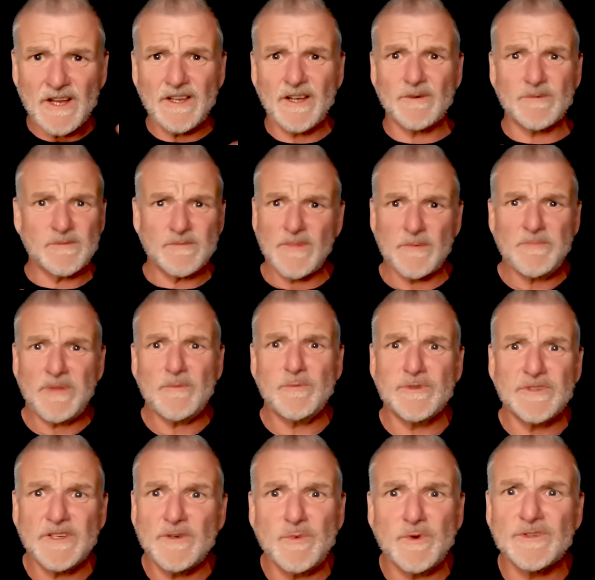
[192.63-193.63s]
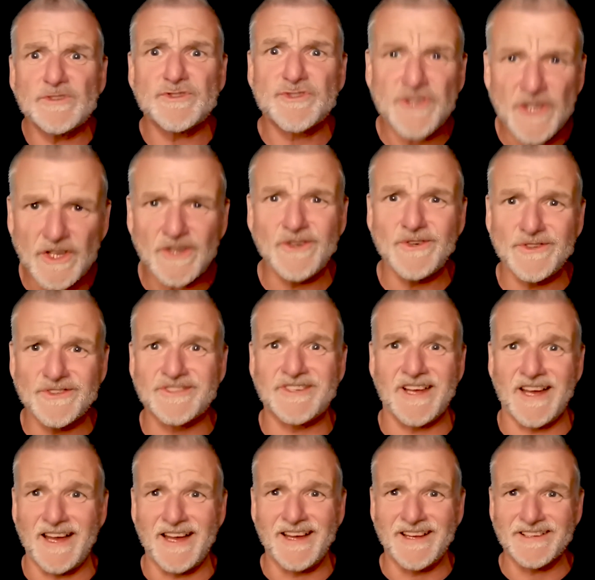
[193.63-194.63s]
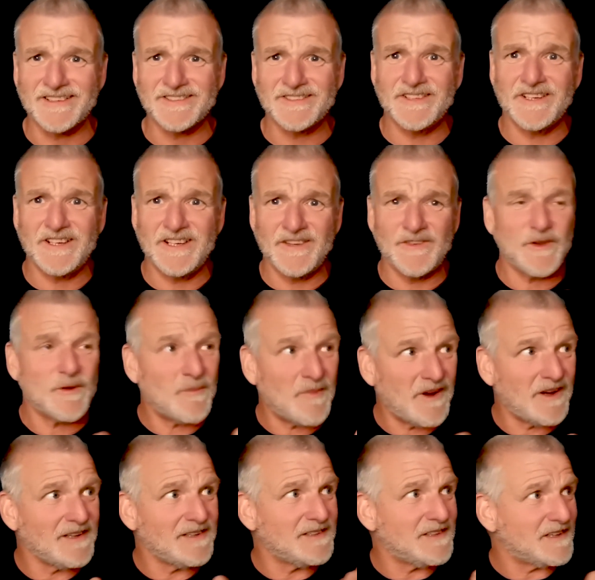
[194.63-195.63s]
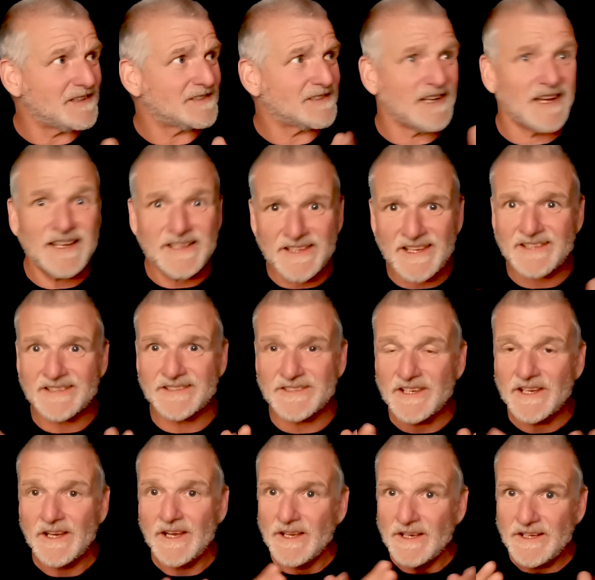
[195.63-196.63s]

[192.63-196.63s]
You wouldn't choose that, and if your mind does that, that's,